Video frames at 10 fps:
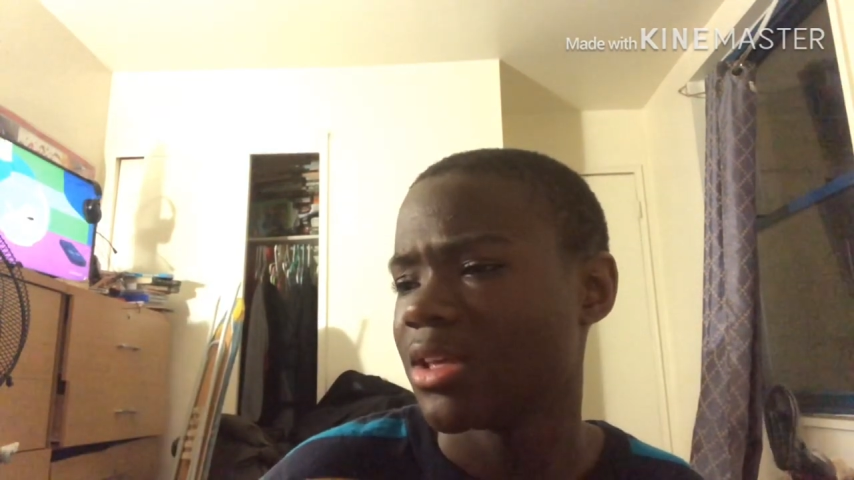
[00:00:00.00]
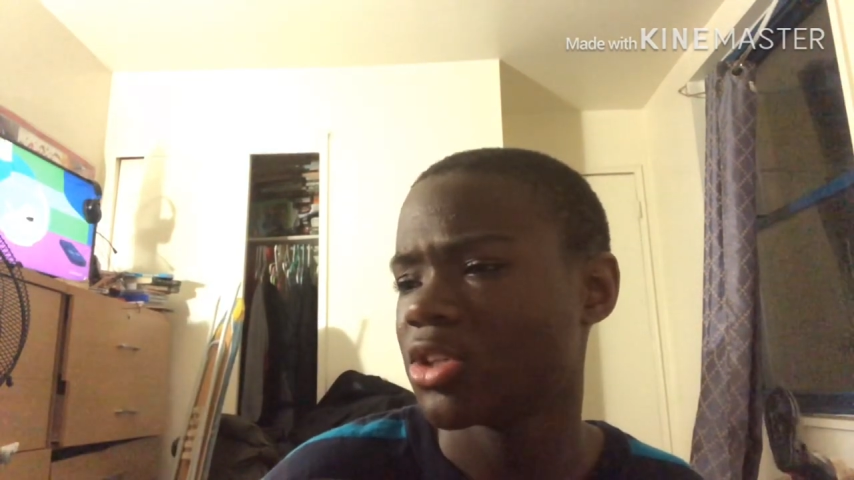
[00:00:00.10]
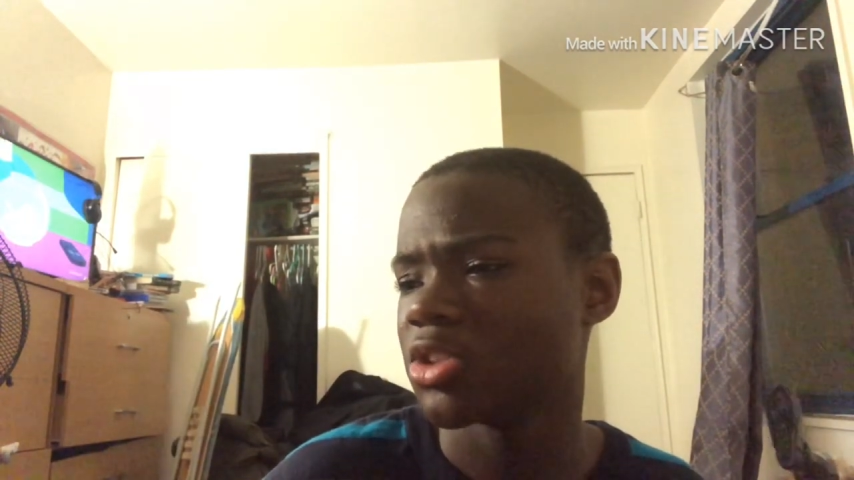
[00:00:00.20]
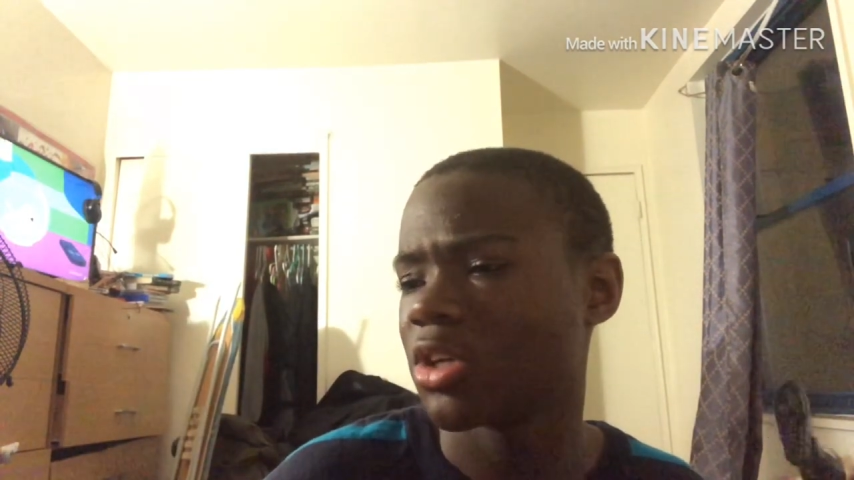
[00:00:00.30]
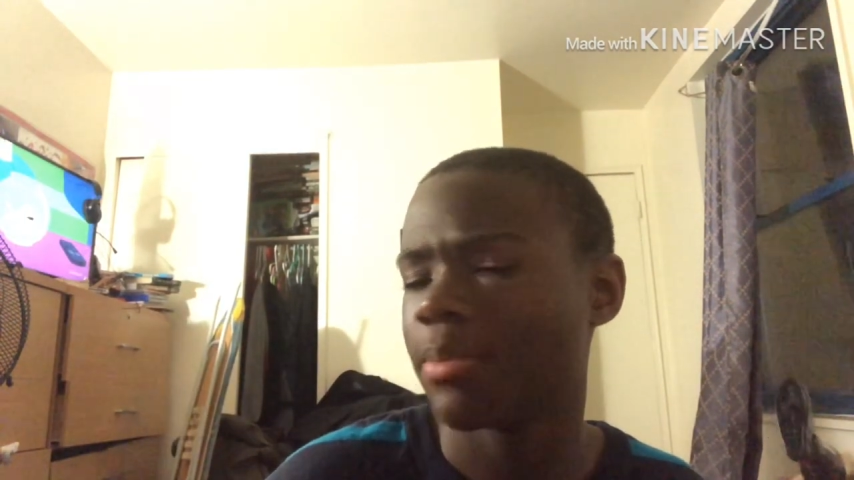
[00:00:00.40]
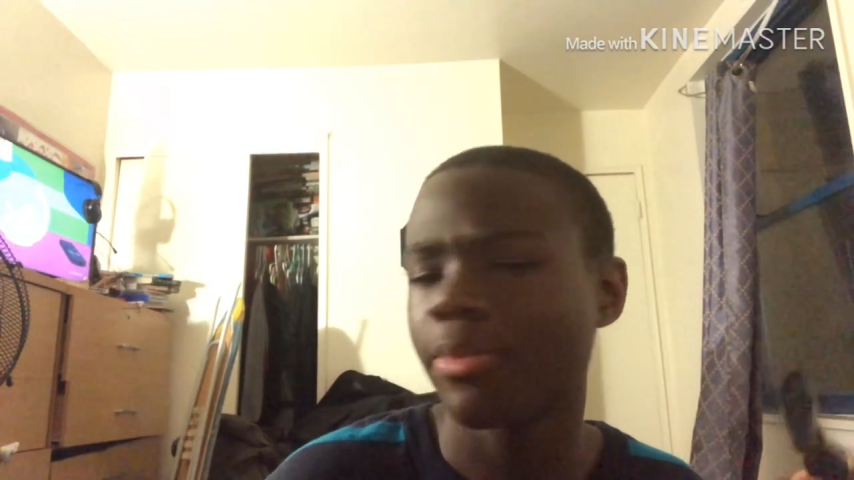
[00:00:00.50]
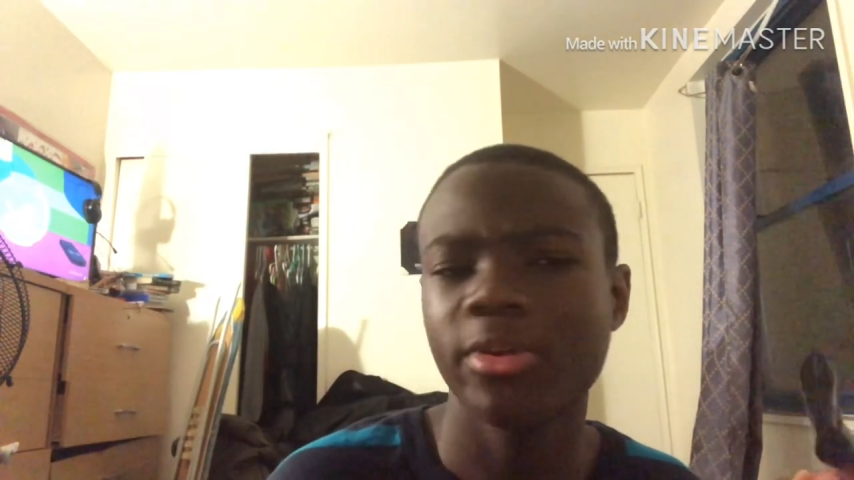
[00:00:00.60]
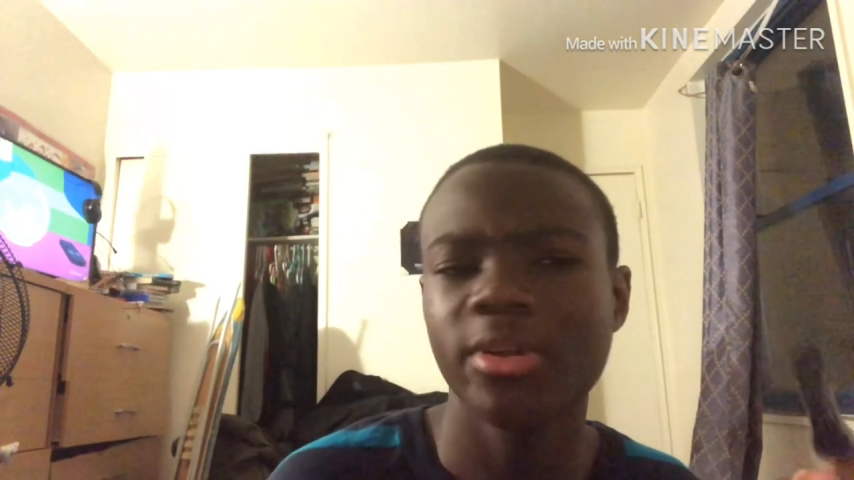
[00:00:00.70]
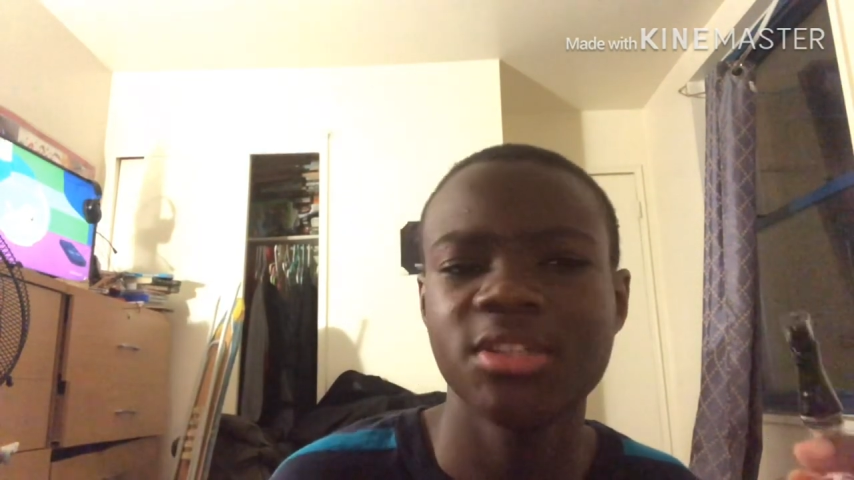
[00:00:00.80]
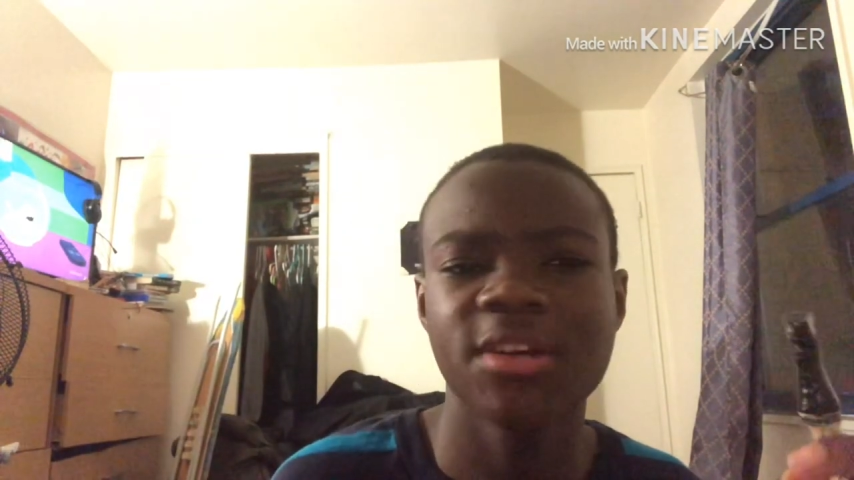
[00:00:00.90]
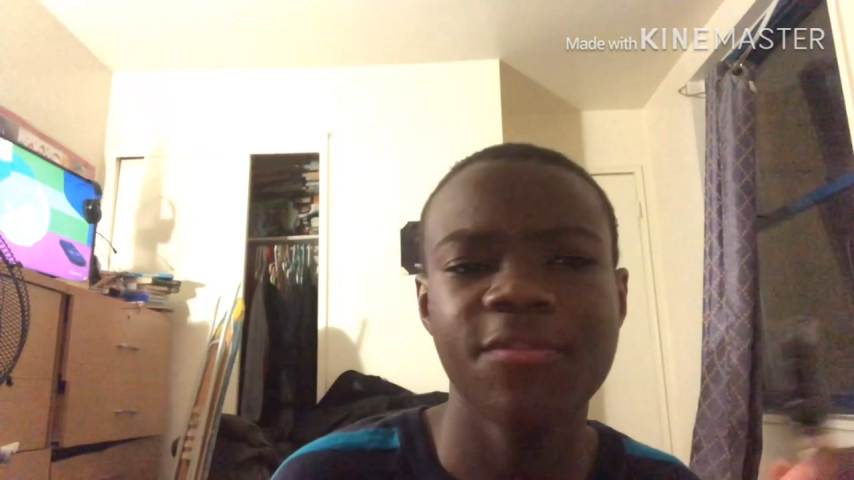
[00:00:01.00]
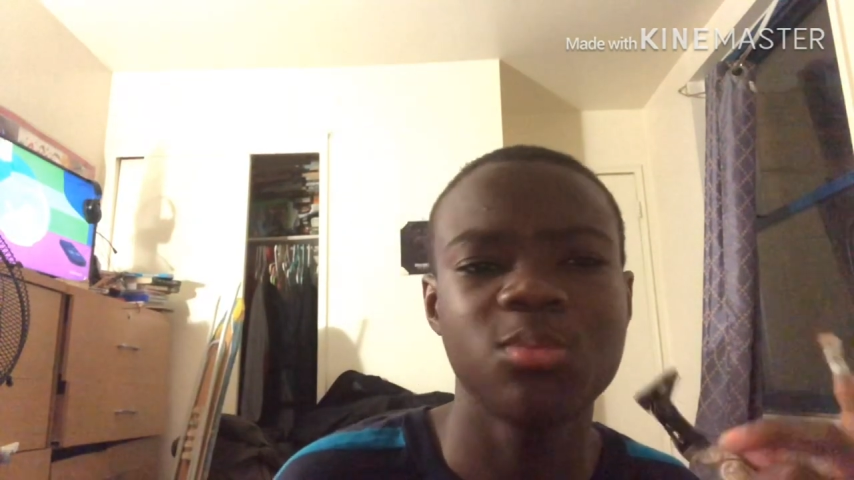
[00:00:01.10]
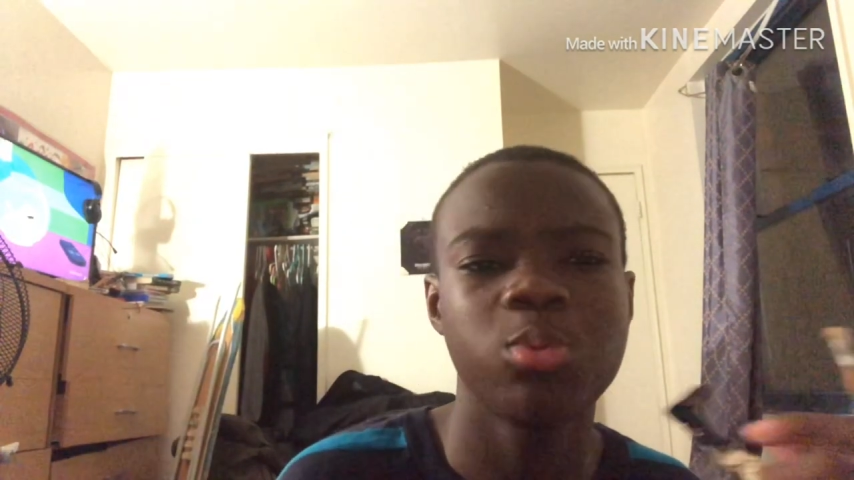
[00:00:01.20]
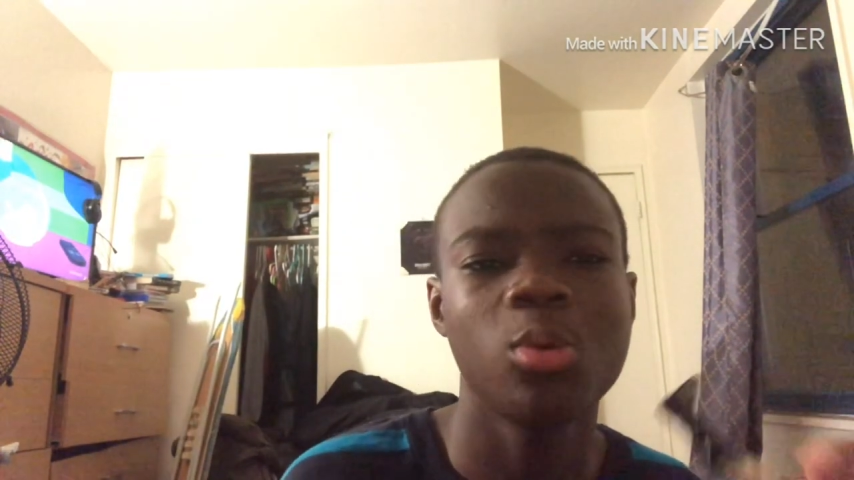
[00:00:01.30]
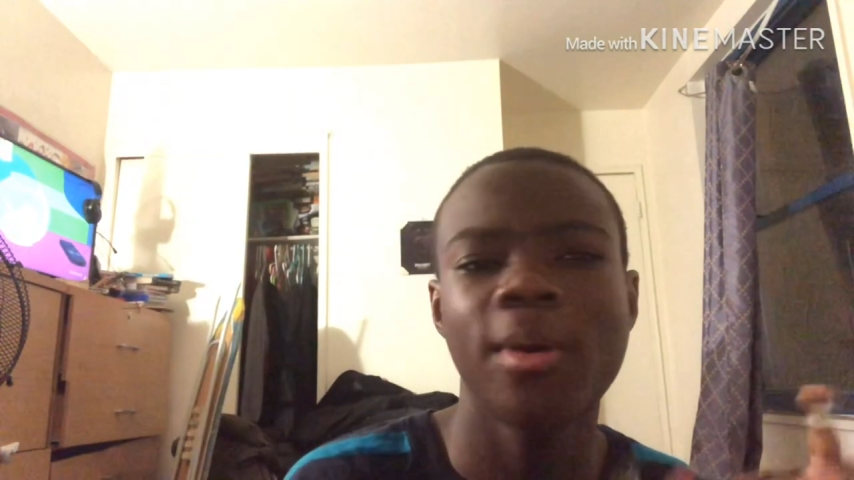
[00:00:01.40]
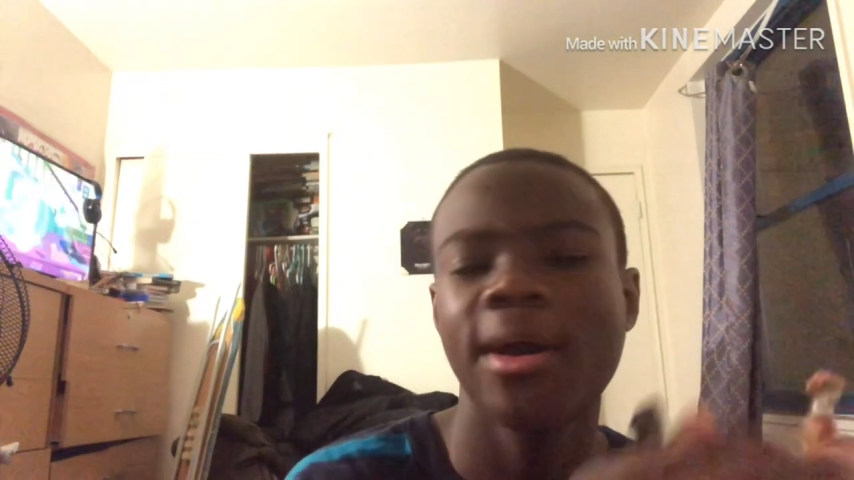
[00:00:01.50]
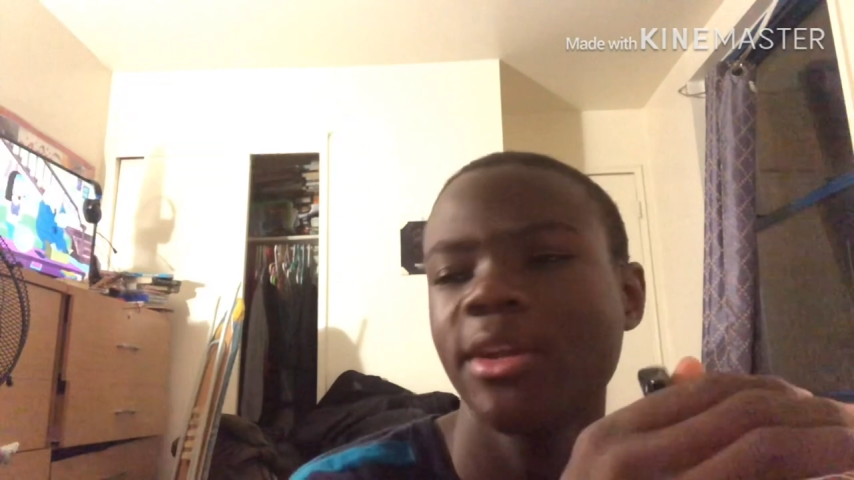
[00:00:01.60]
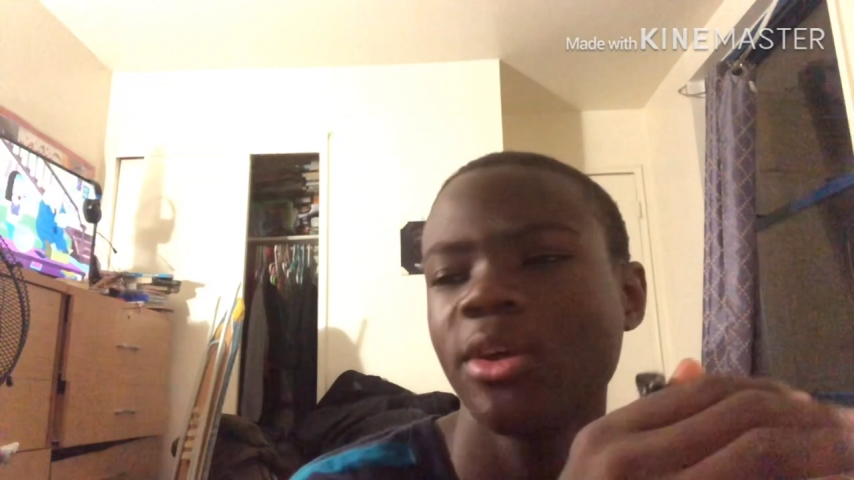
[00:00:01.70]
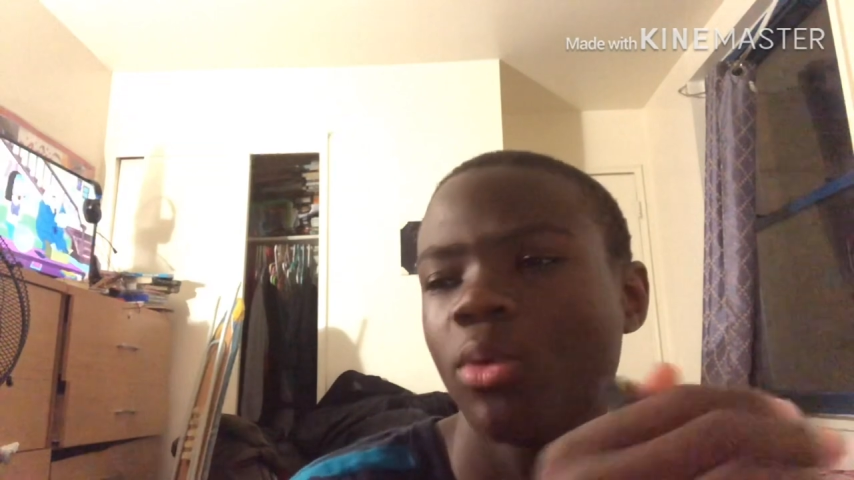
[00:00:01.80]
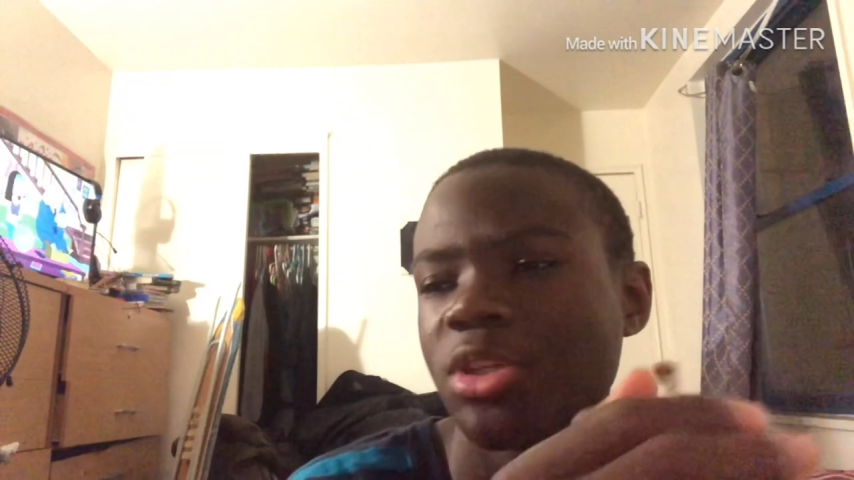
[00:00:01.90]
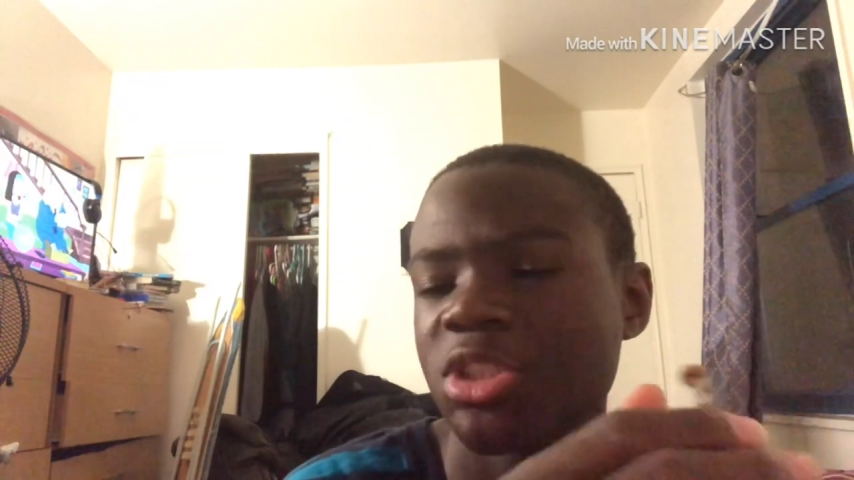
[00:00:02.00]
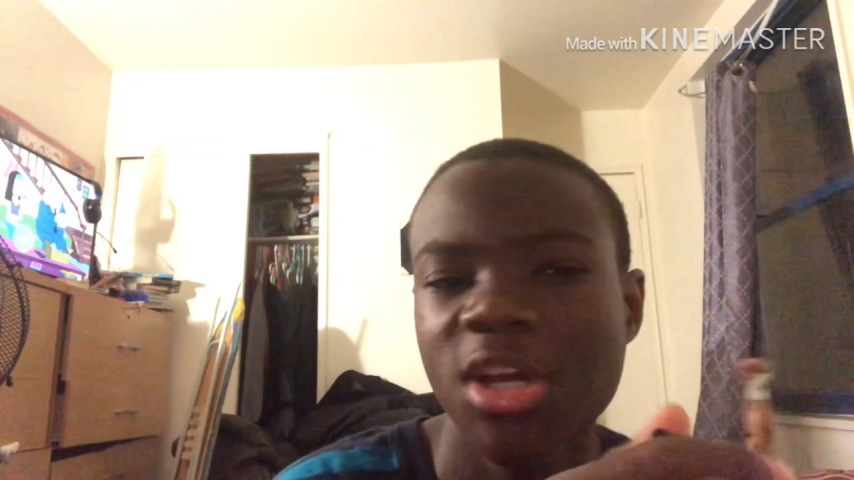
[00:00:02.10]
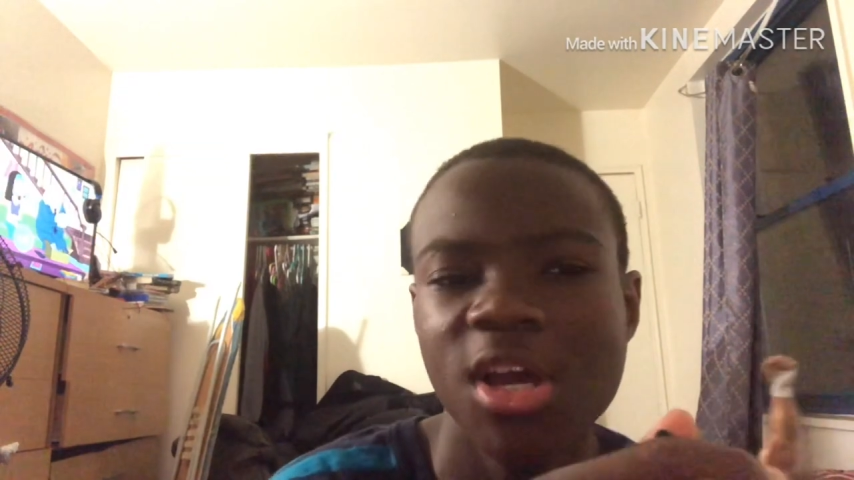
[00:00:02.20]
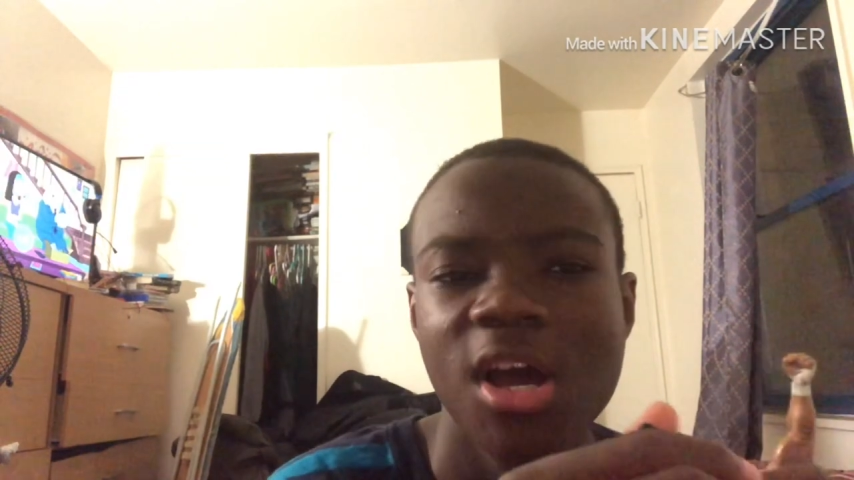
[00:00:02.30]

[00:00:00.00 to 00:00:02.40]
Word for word: he also uploaded Jeffy's Pool Party, which